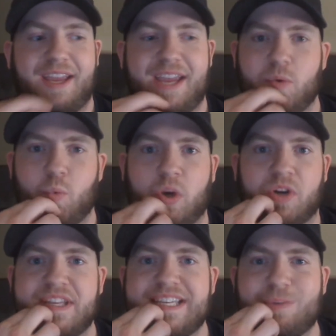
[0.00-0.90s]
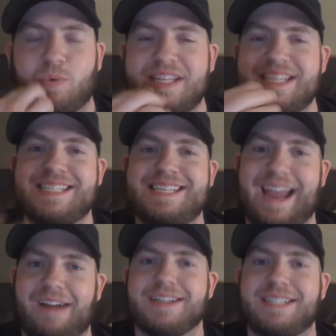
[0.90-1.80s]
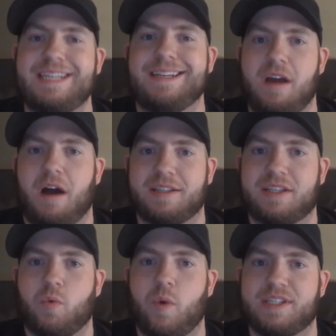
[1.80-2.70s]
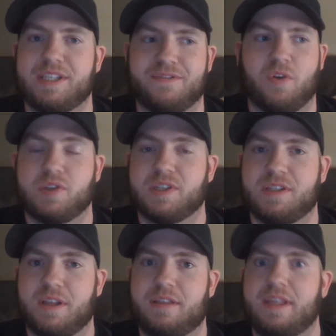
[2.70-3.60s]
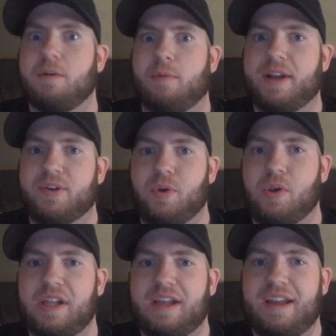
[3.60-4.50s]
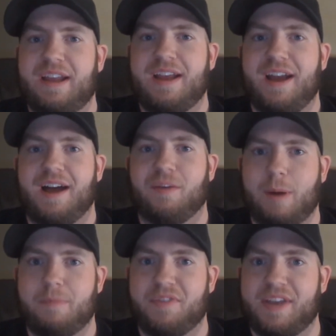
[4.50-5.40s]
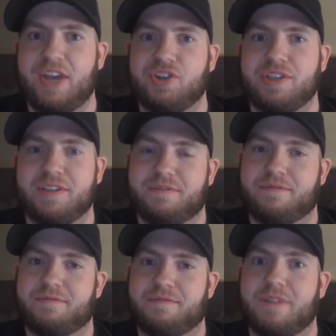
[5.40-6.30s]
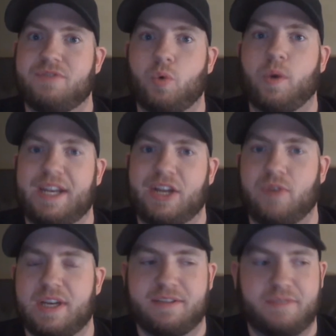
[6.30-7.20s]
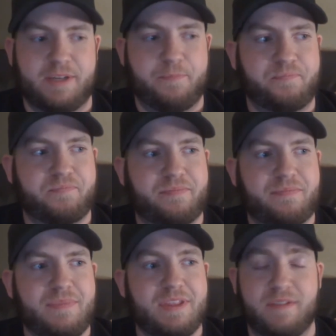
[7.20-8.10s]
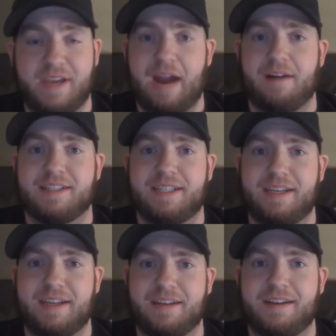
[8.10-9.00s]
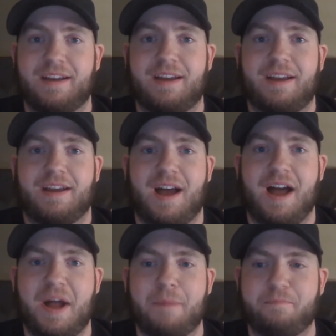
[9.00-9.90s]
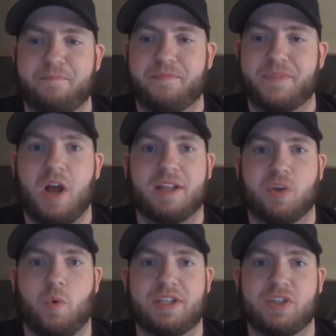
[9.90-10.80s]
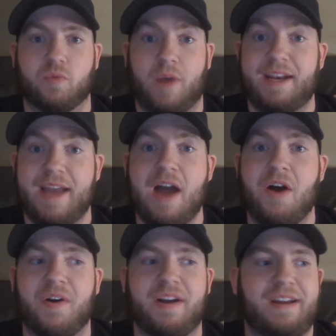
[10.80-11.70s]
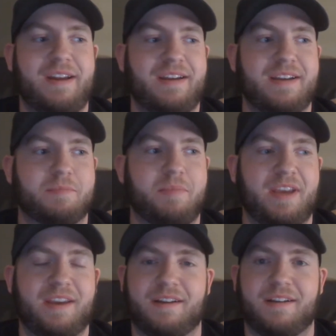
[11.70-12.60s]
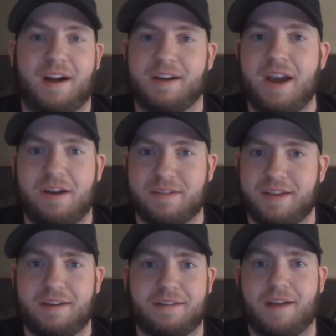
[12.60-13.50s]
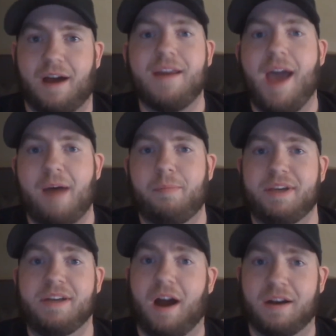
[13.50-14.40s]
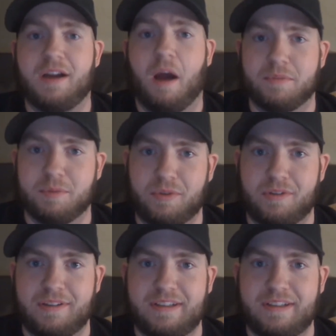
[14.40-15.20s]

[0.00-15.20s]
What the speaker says: And what are these guaranteed consequences versus the theoretical ramifications of doing it aggressively? The guaranteed consequences right now is being unhealthy, unhappy, and uncomfortable.